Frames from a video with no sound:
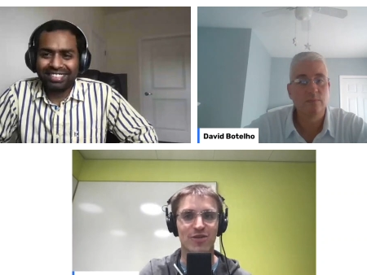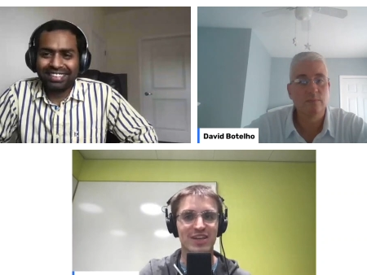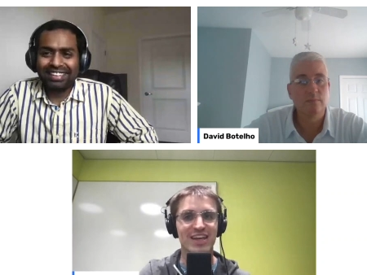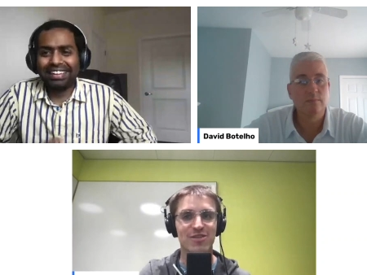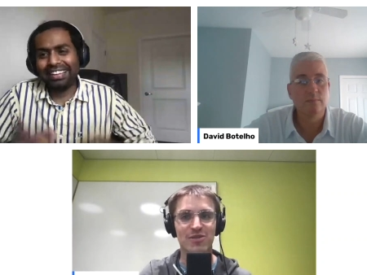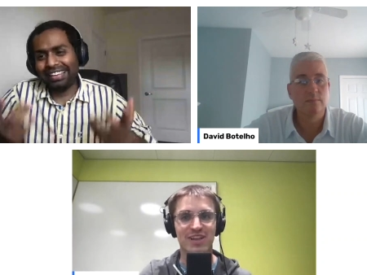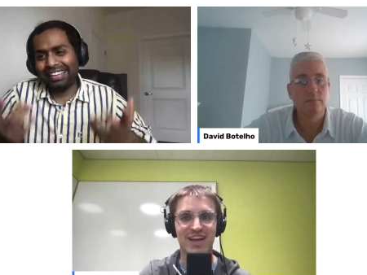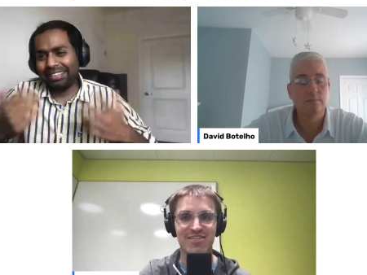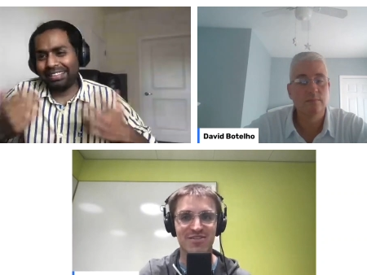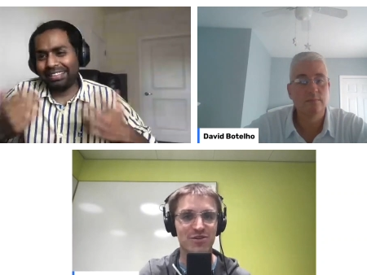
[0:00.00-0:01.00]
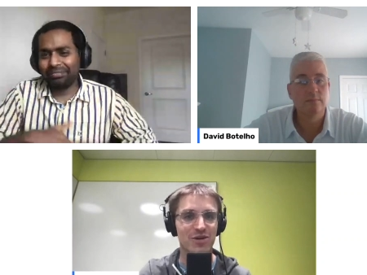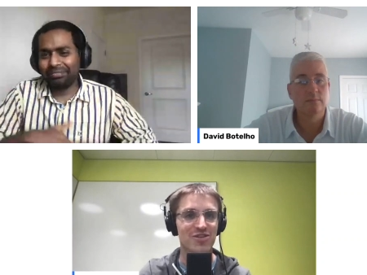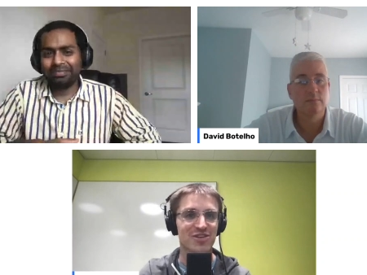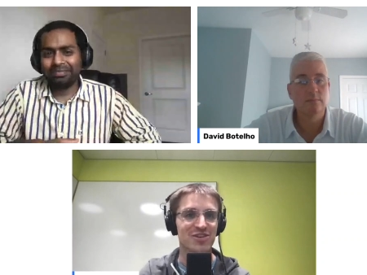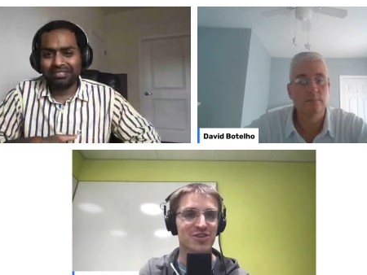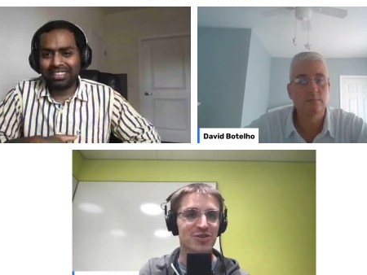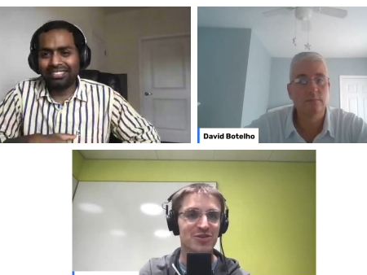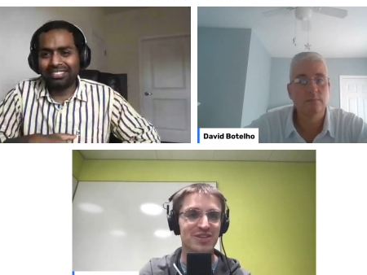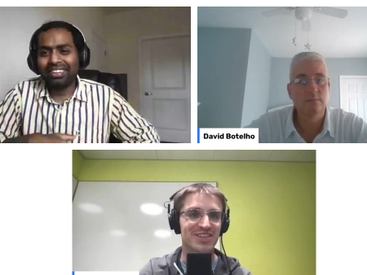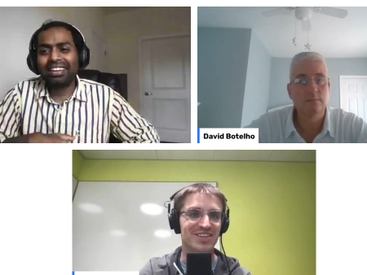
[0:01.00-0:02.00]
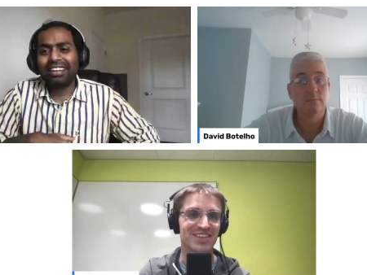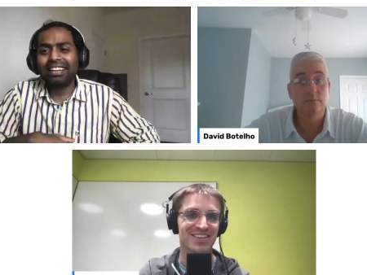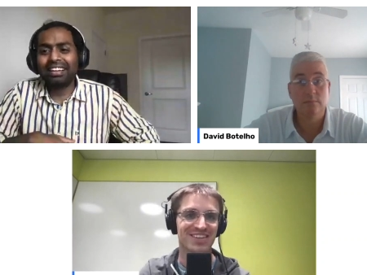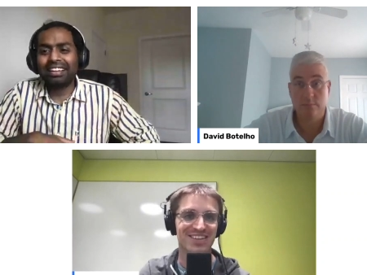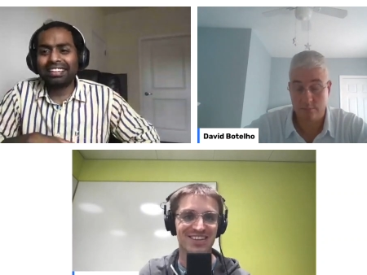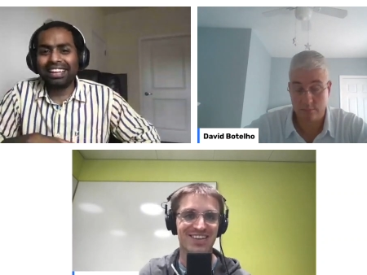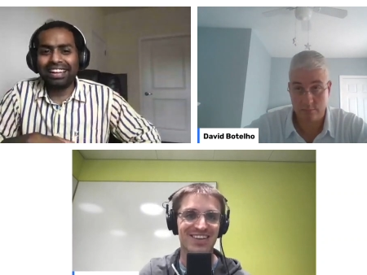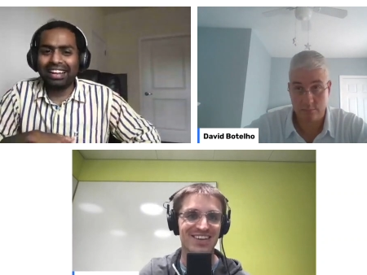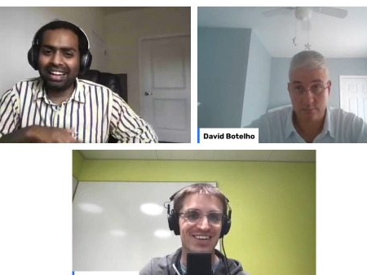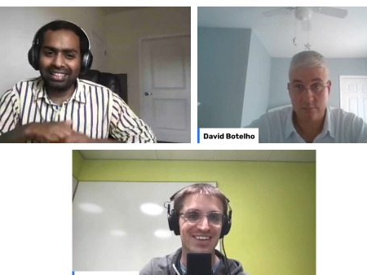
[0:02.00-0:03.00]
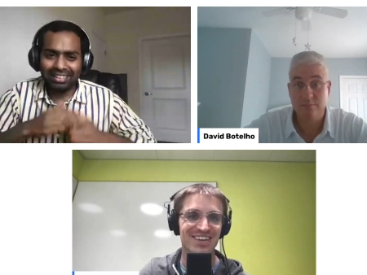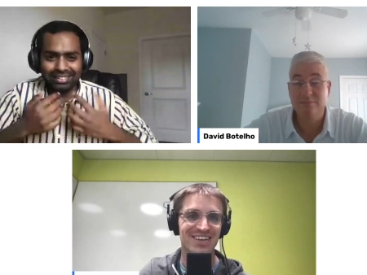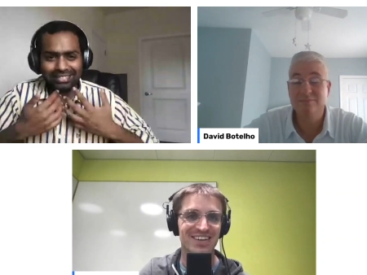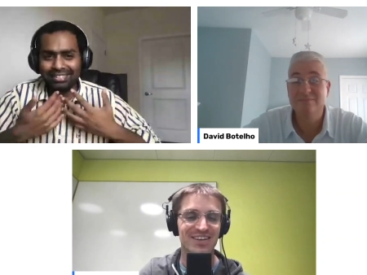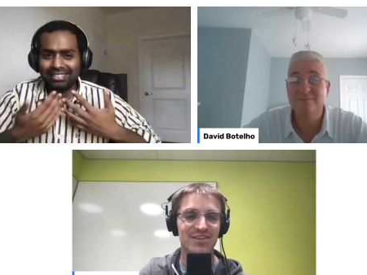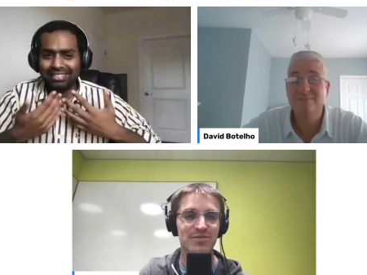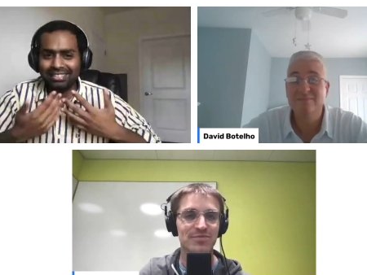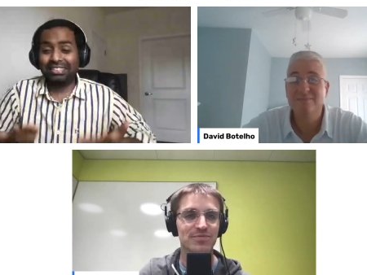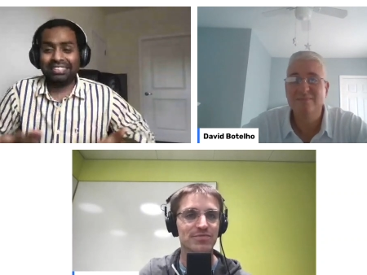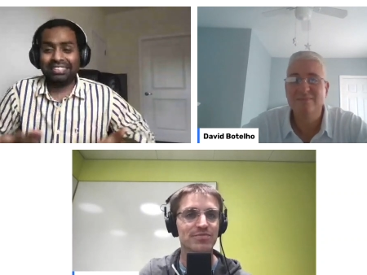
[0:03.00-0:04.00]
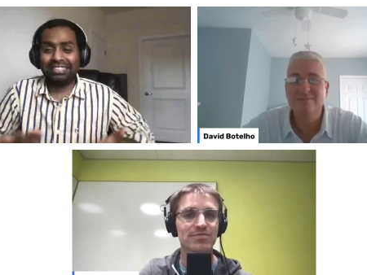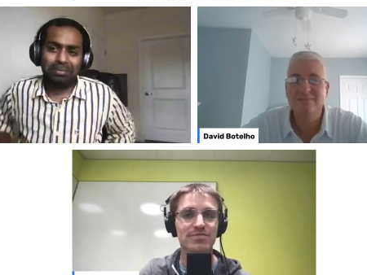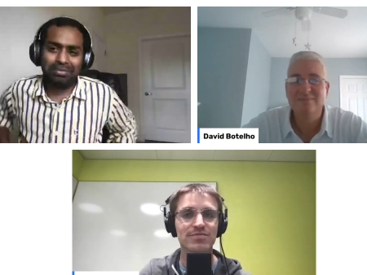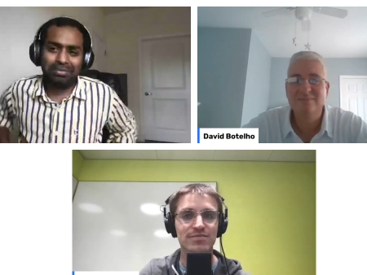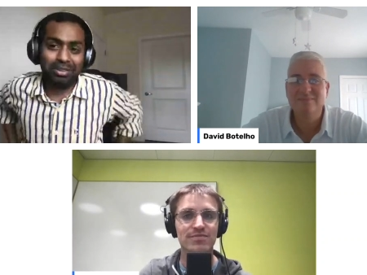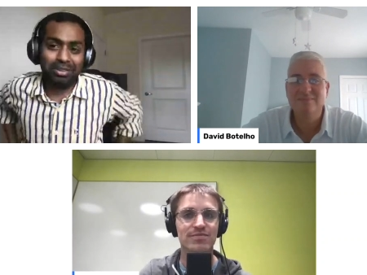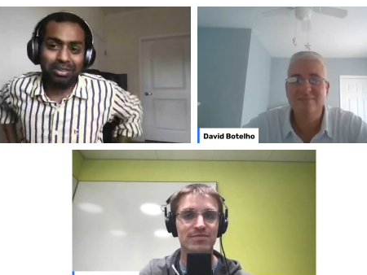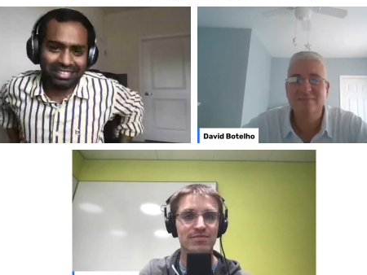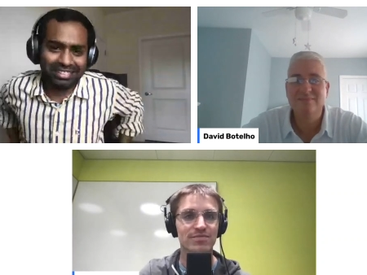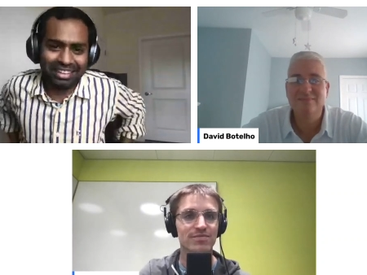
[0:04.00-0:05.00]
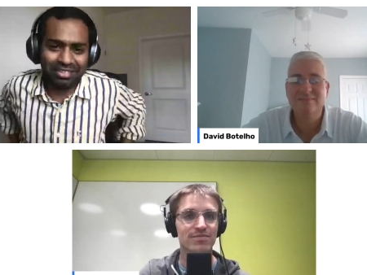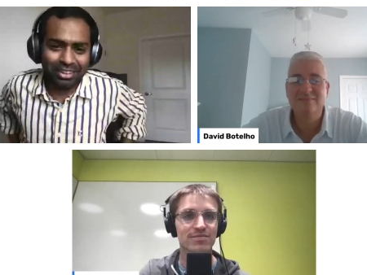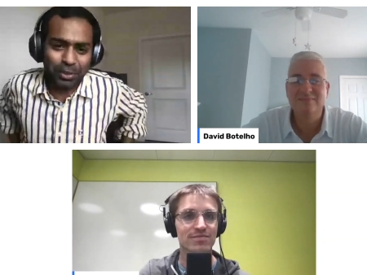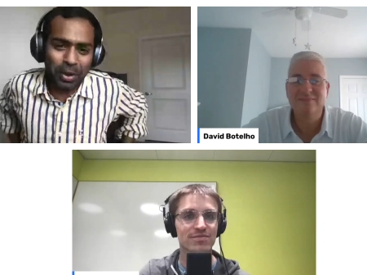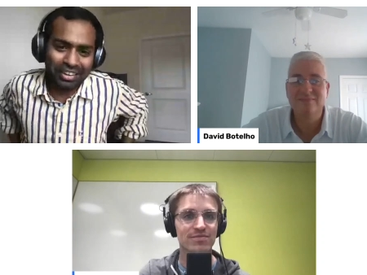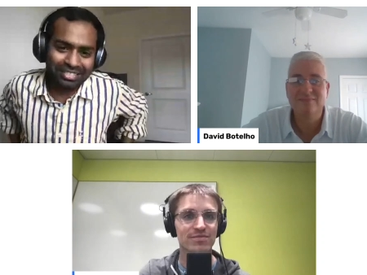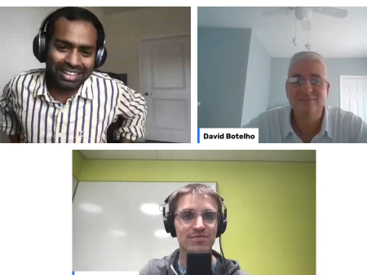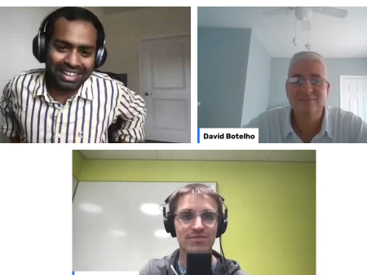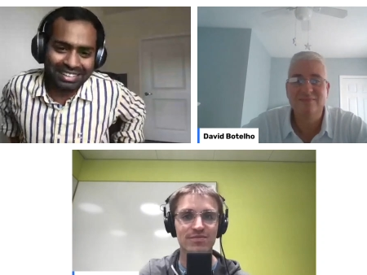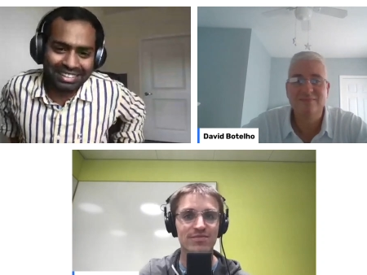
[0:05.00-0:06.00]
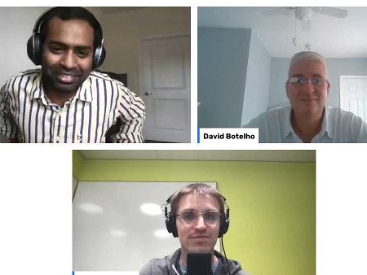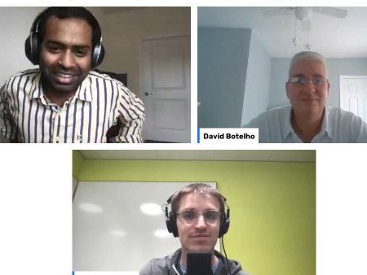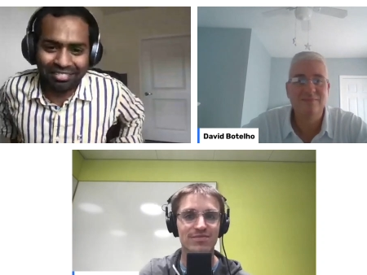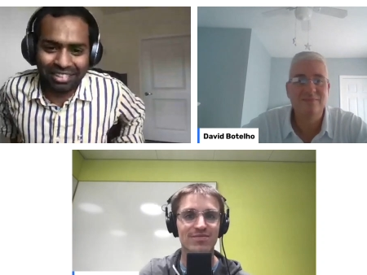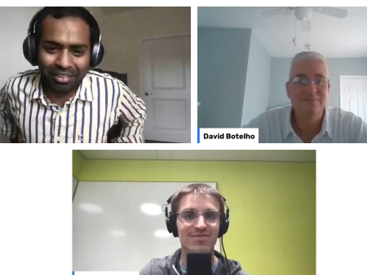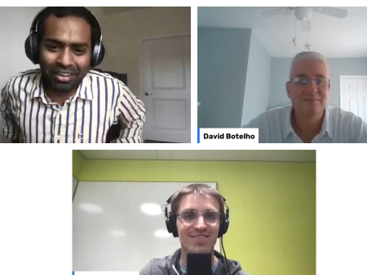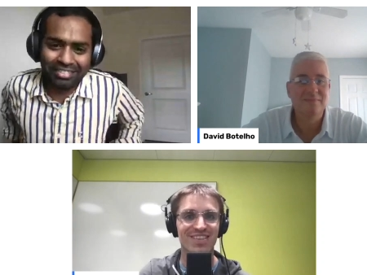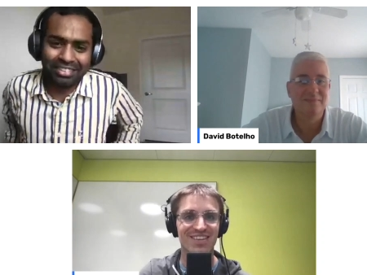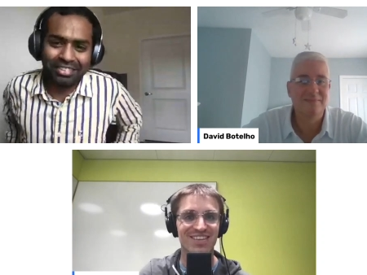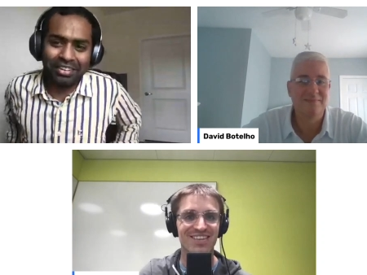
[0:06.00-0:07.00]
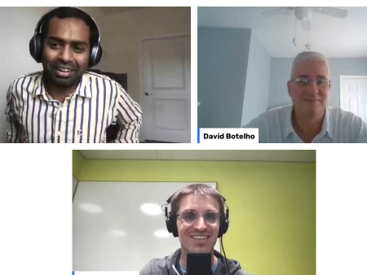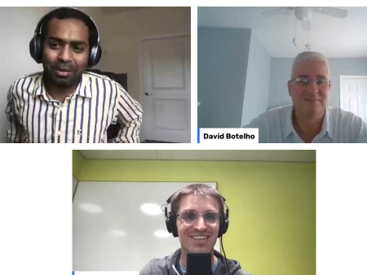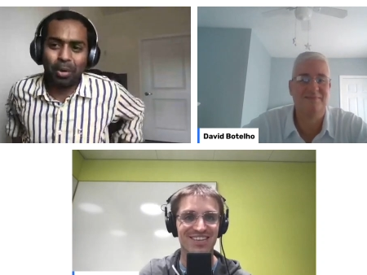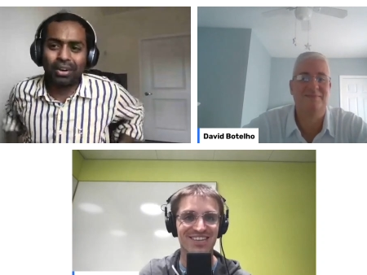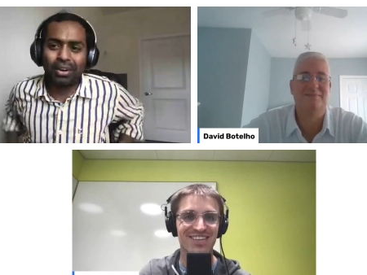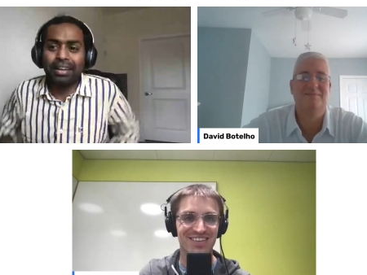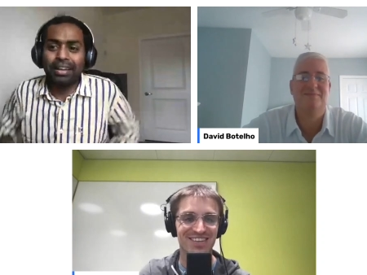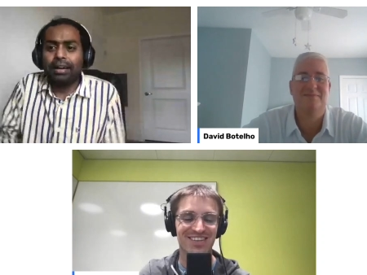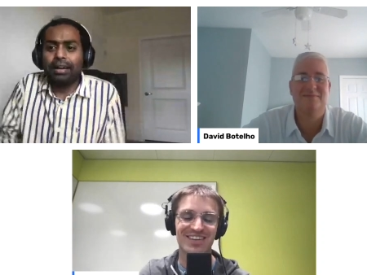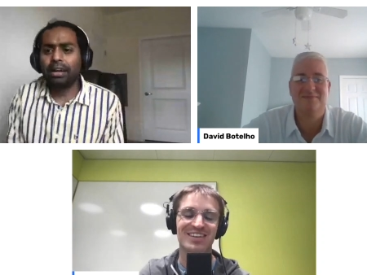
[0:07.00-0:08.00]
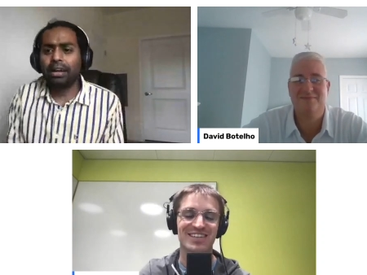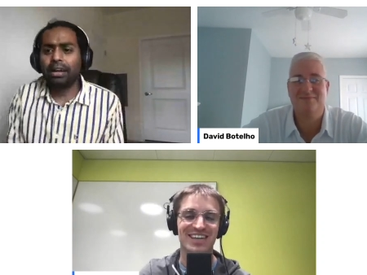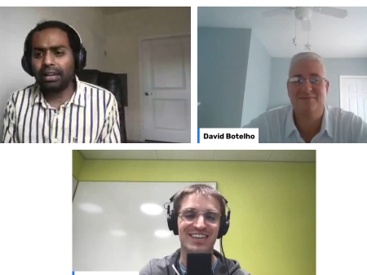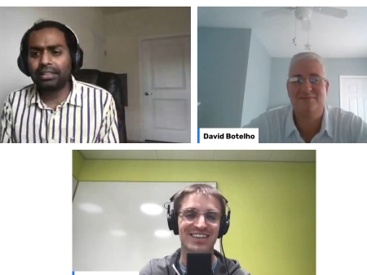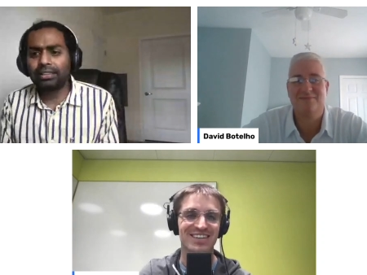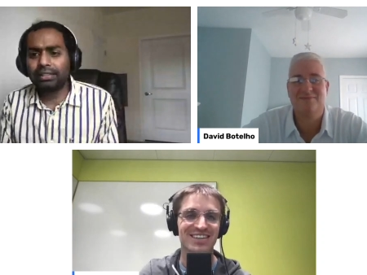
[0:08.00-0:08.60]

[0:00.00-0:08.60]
Speaker 1: you can get through the last question or two
Speaker 2: yeah i think this is something which maybe for this like even two hours we can i think we can we have lots to talk about uh, exactly. networking at